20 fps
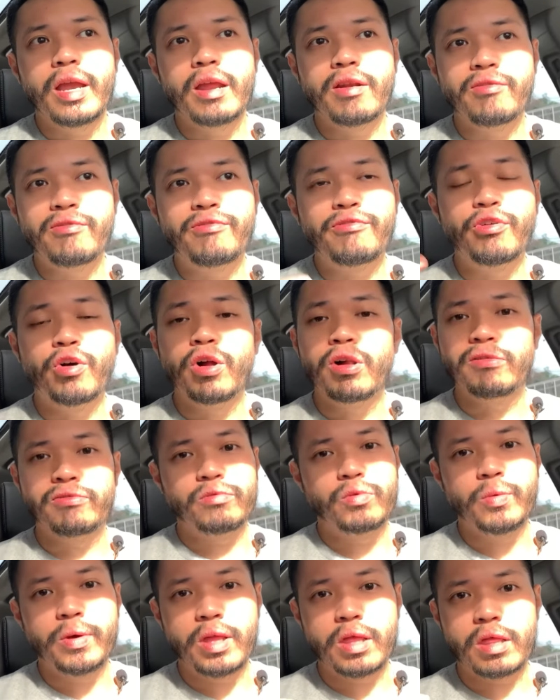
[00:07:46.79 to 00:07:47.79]

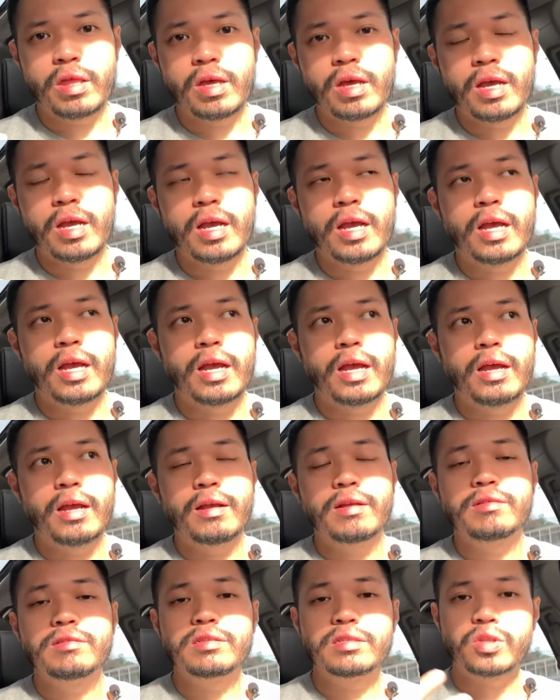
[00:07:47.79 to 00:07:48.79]
involved with
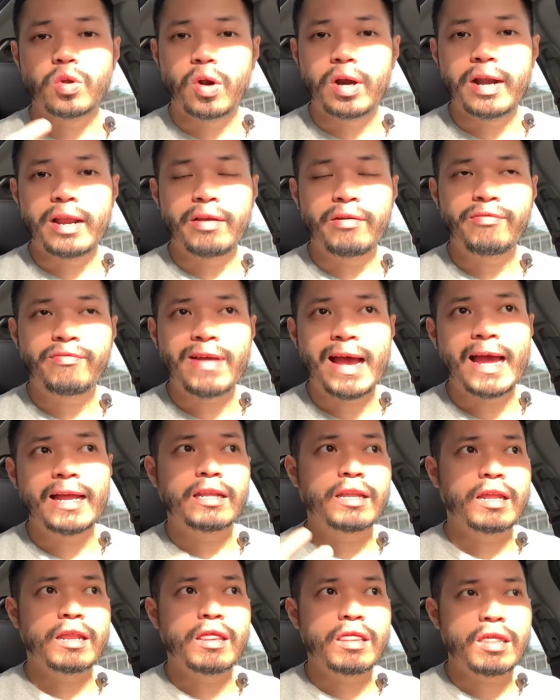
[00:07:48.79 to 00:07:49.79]
uh, storing
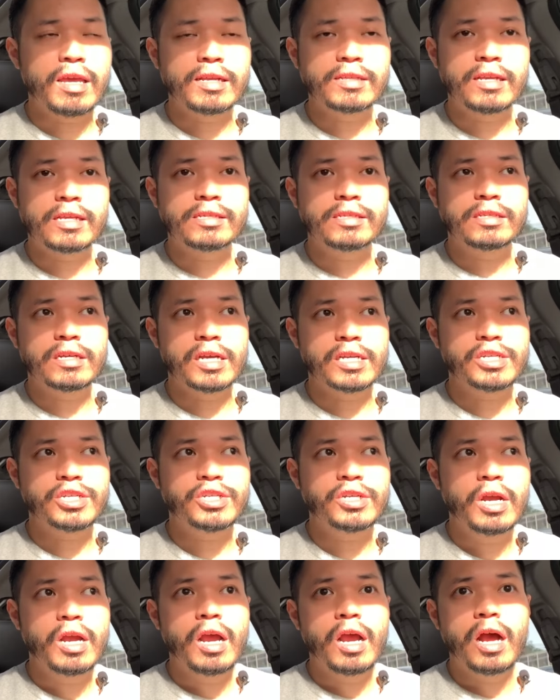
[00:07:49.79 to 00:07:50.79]
fat and things as
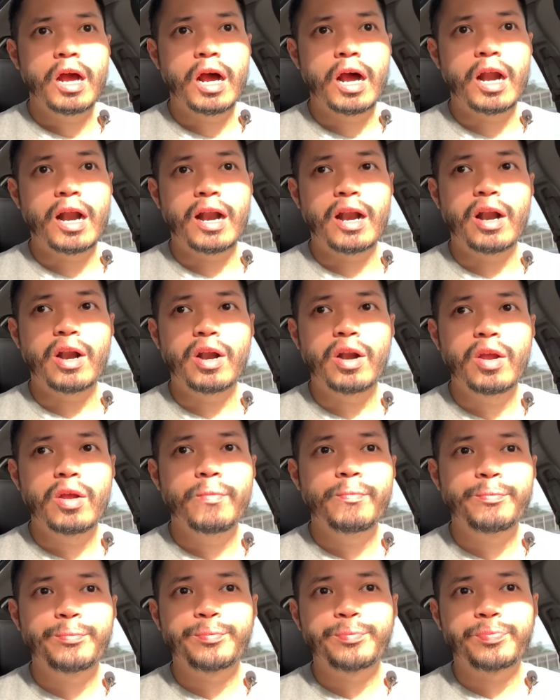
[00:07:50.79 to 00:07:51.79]
such are
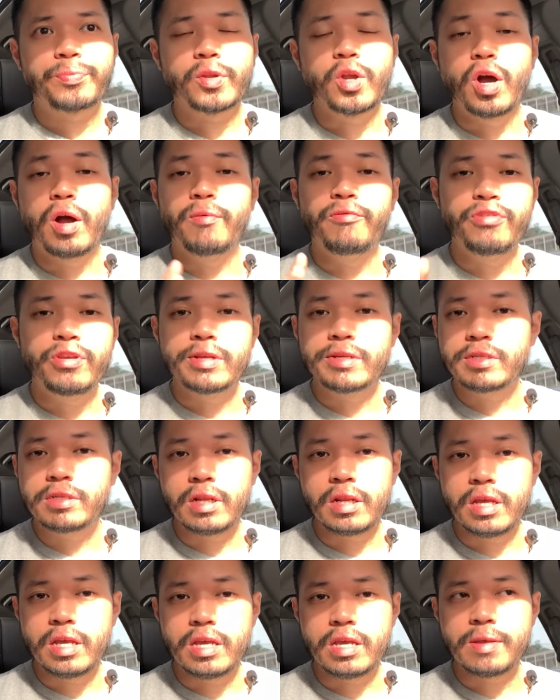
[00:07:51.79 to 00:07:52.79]

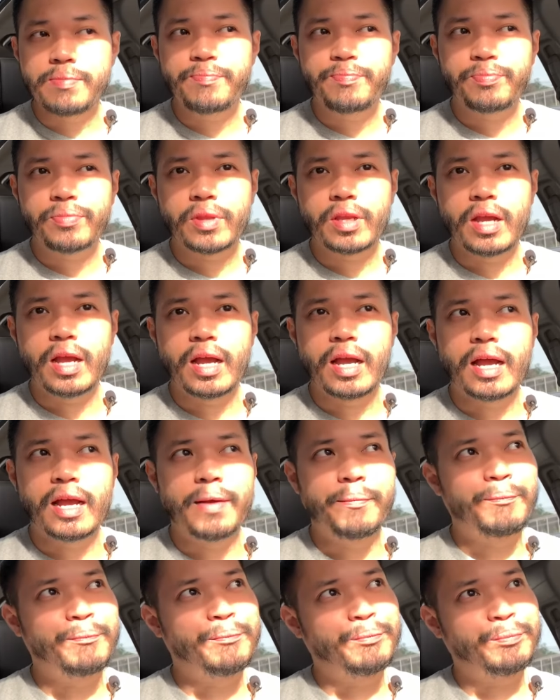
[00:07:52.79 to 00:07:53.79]
obviously
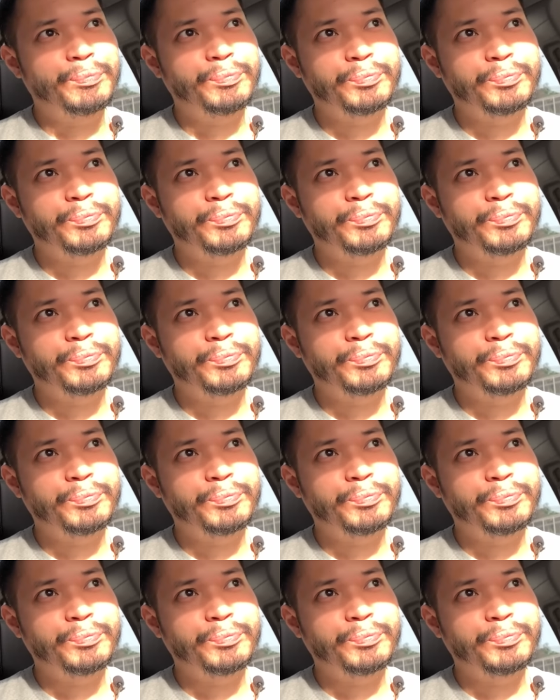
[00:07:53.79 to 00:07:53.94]
um,